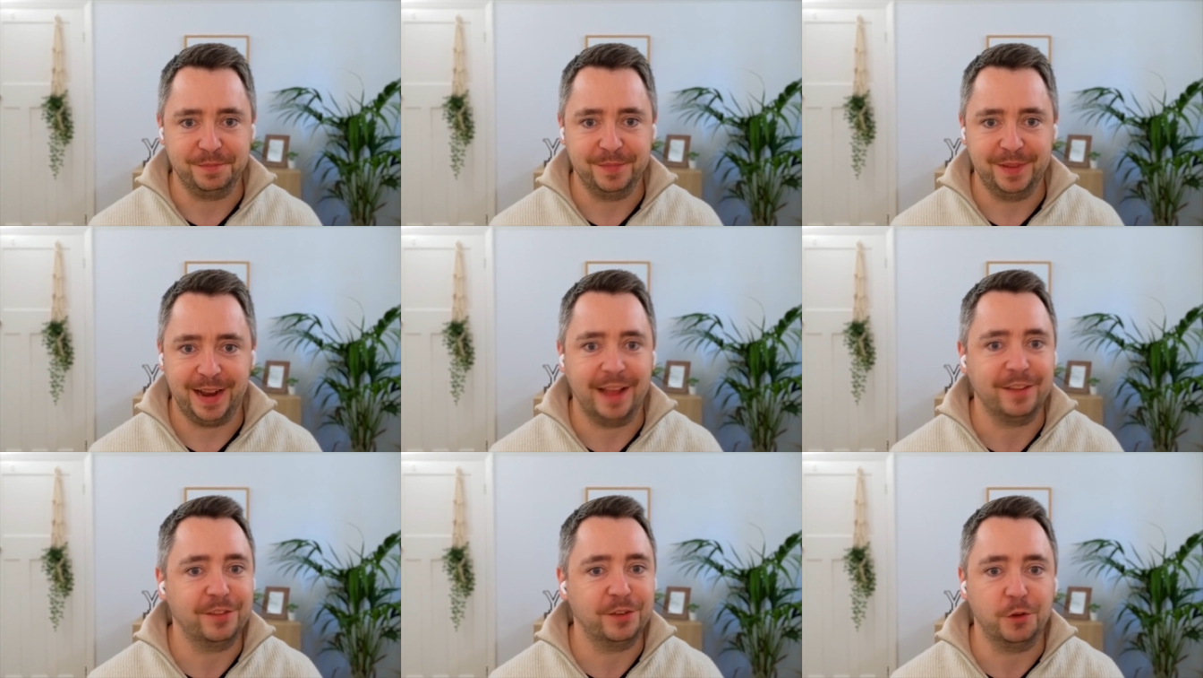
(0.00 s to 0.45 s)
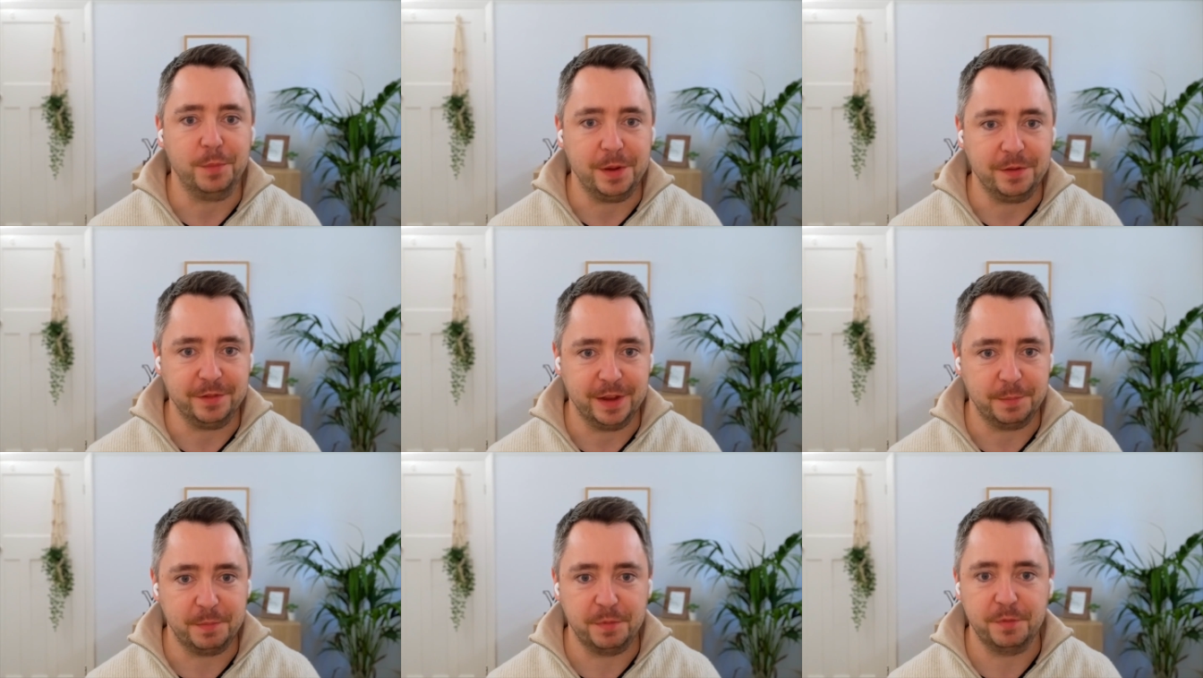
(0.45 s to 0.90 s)
classical
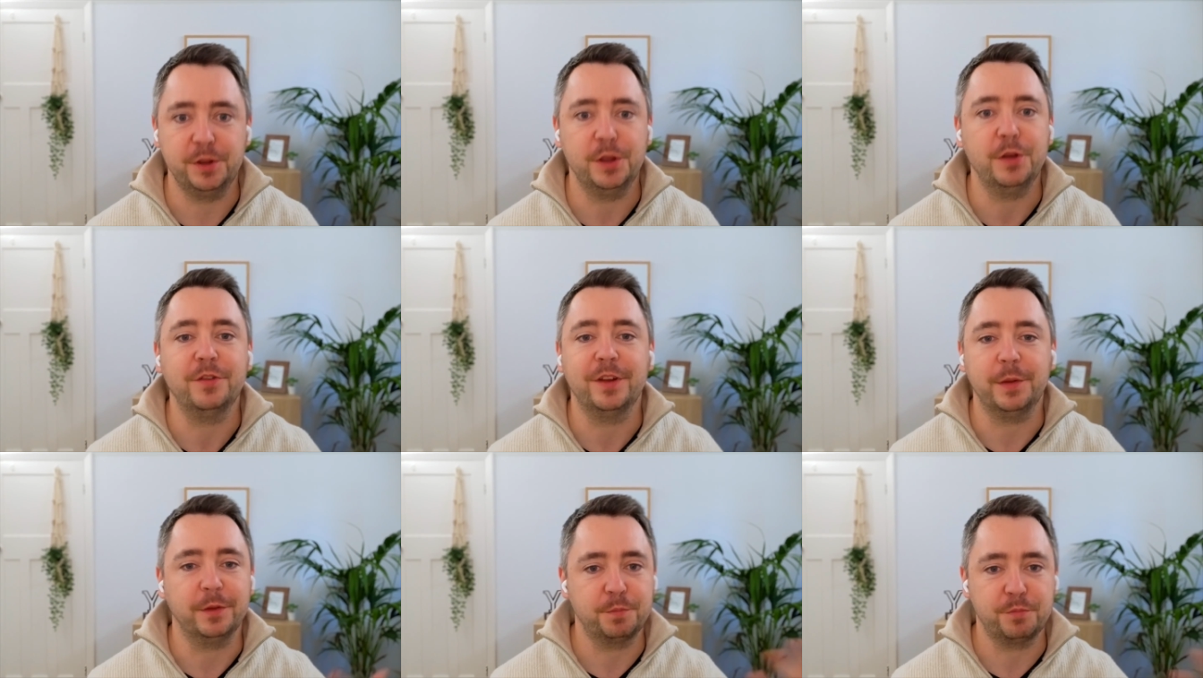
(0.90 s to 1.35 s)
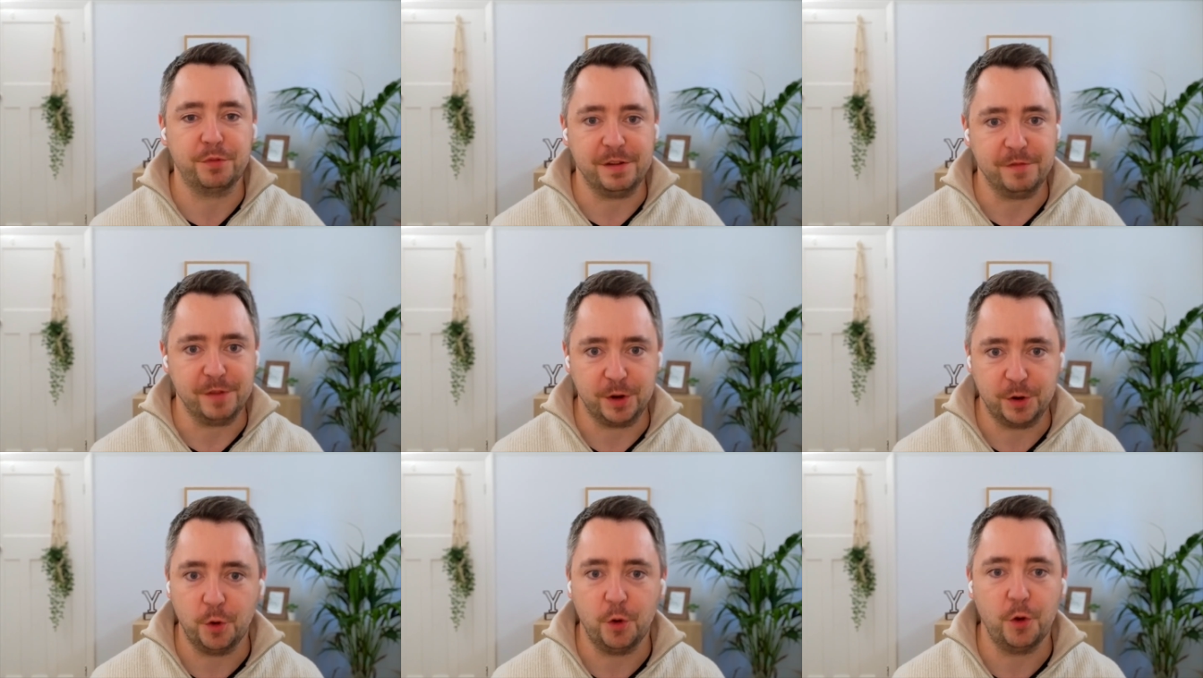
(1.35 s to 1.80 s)
music. Usually it was
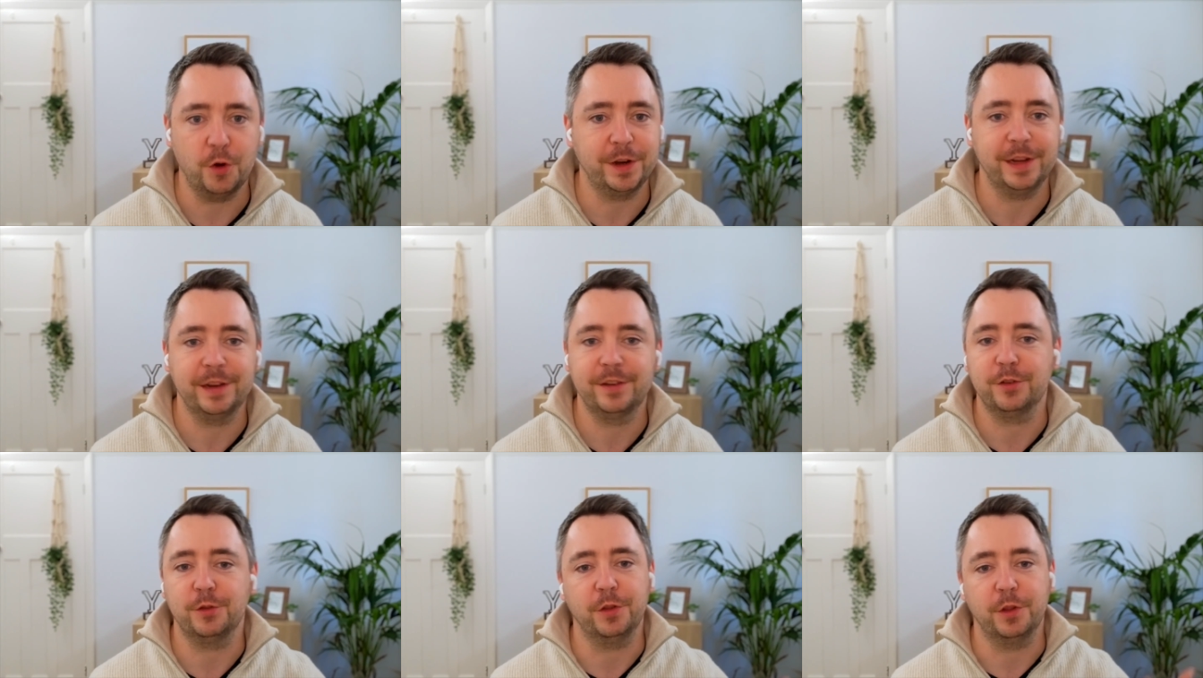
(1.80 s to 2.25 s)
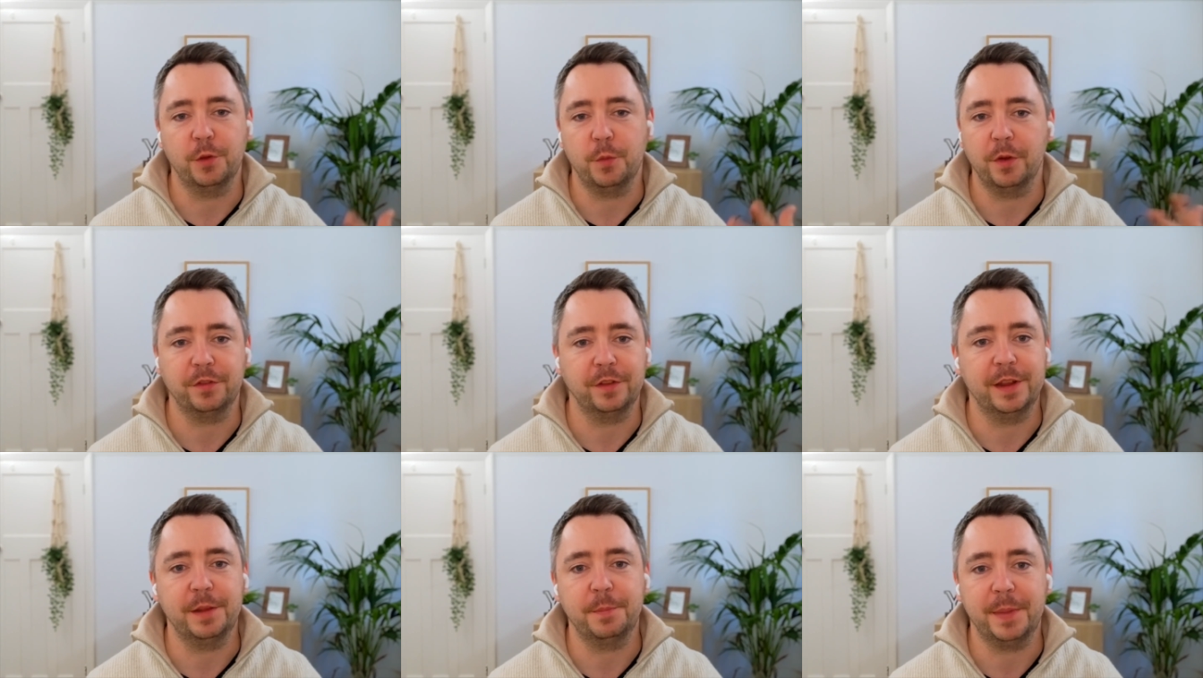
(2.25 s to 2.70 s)
pre-recorded, or there
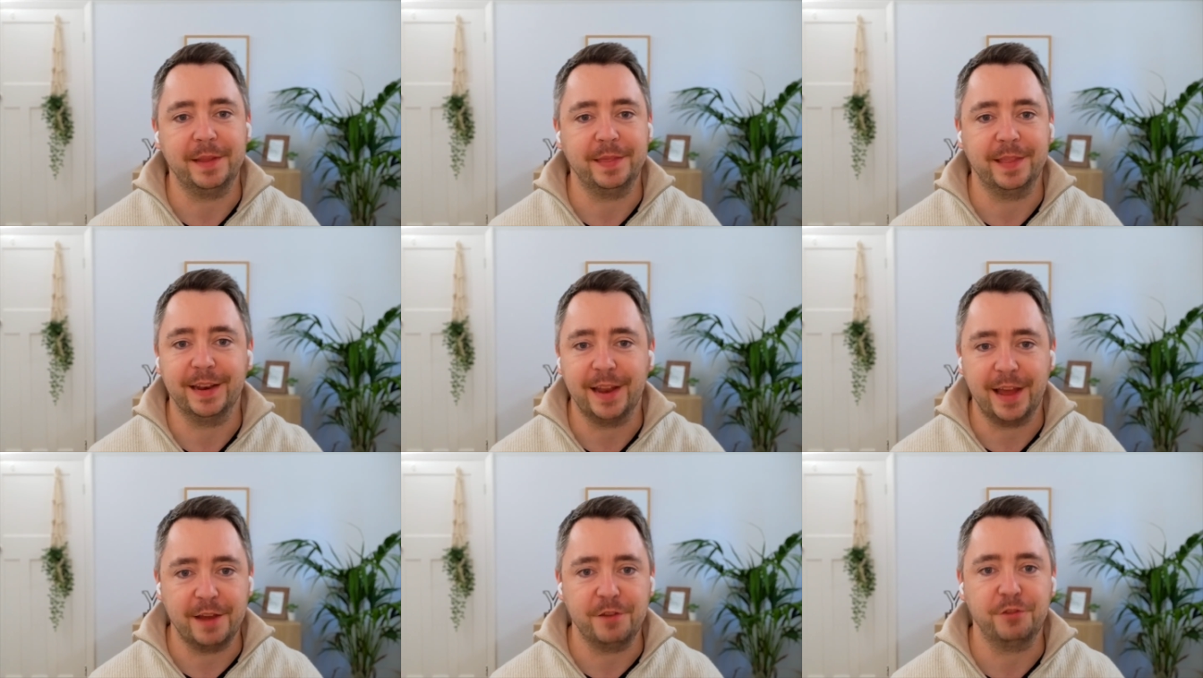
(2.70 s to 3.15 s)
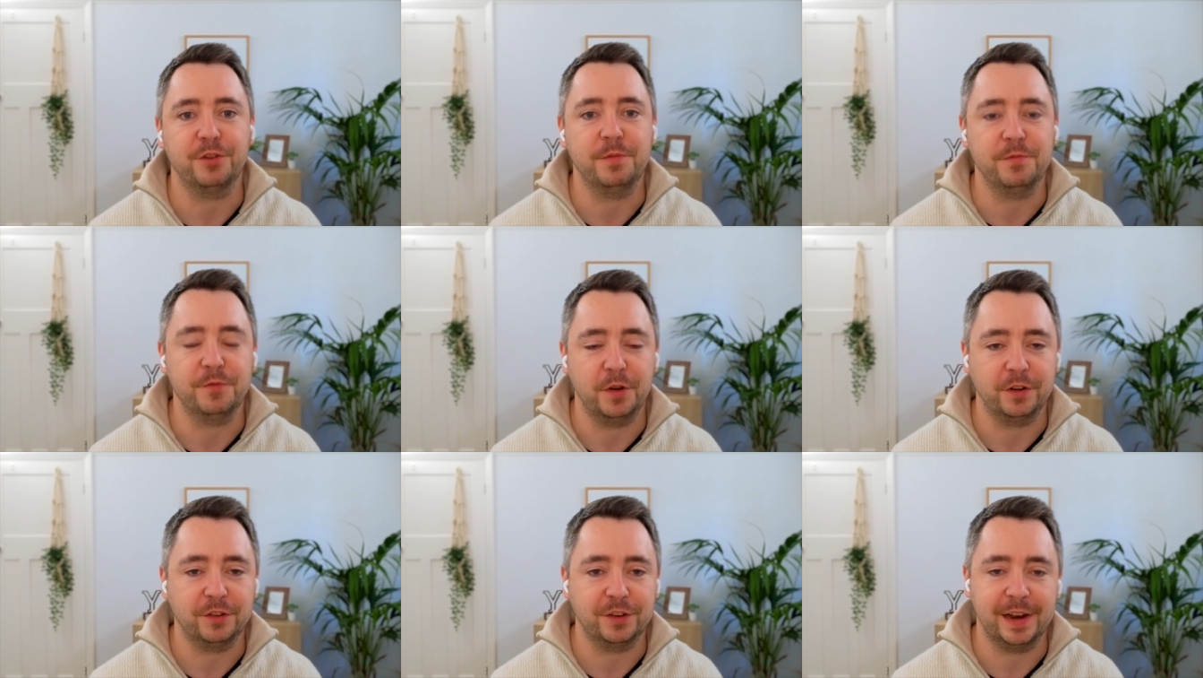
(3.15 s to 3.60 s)
wasn't it being the live stream
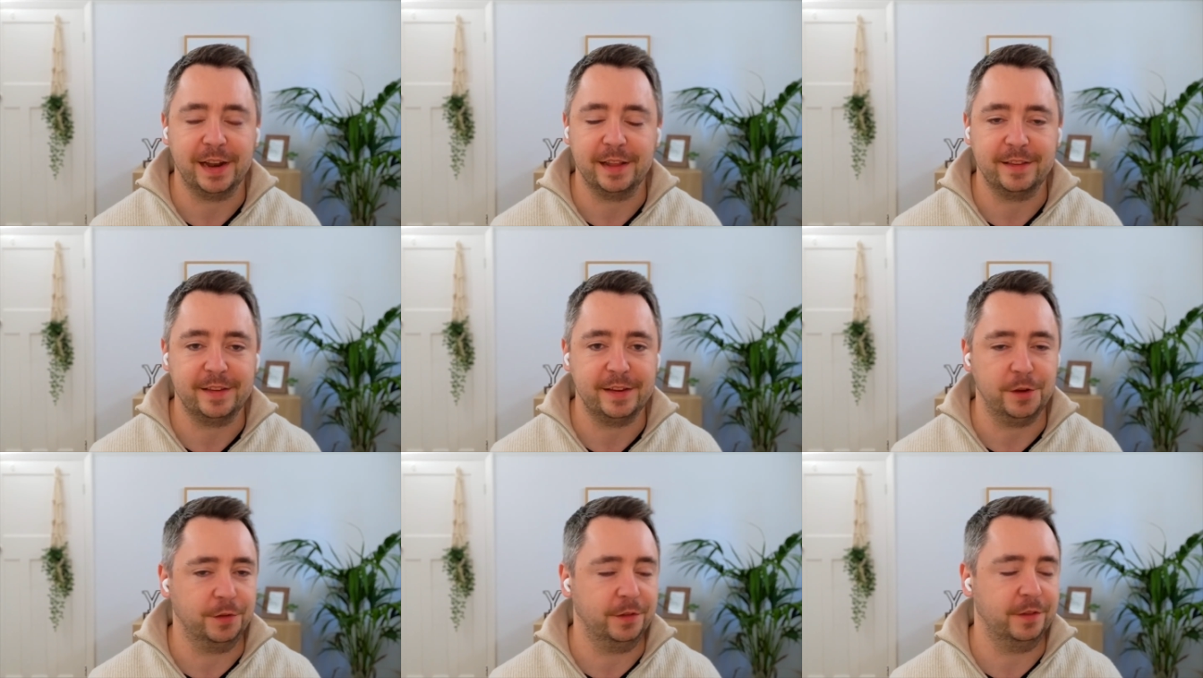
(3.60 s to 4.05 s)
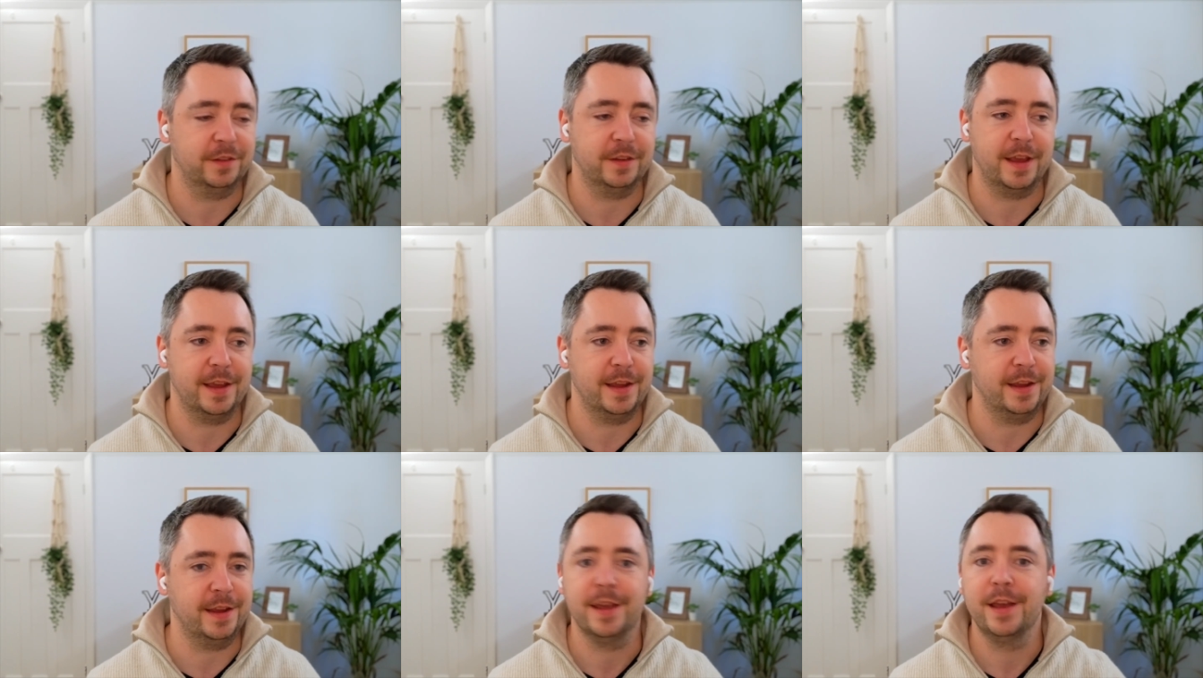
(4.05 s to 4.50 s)
functionality on,
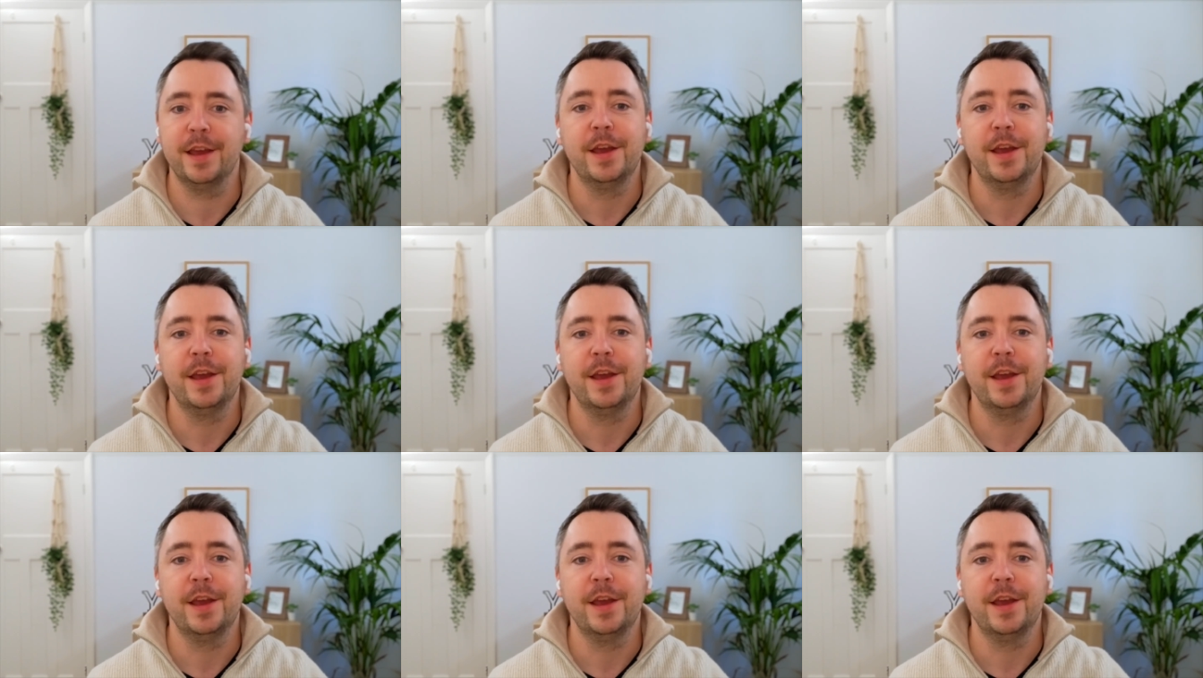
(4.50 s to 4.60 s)
say,